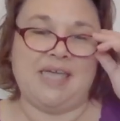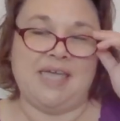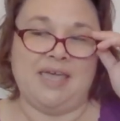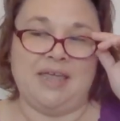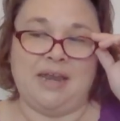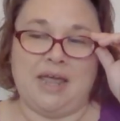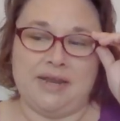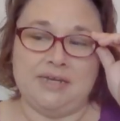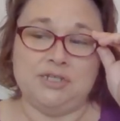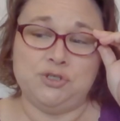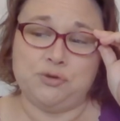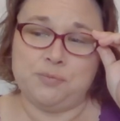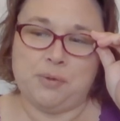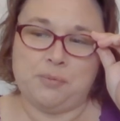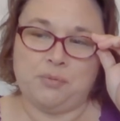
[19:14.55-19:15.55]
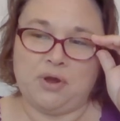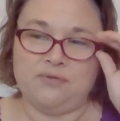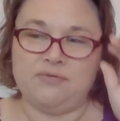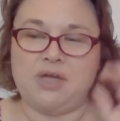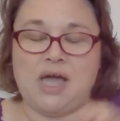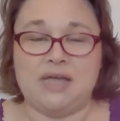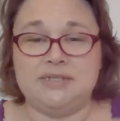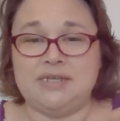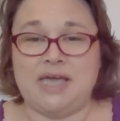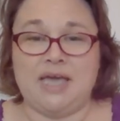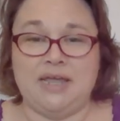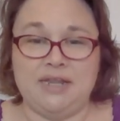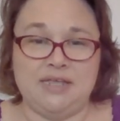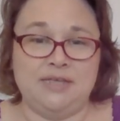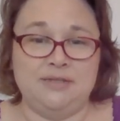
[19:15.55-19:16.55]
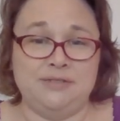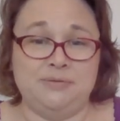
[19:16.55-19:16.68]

and I need to remember I've got to add in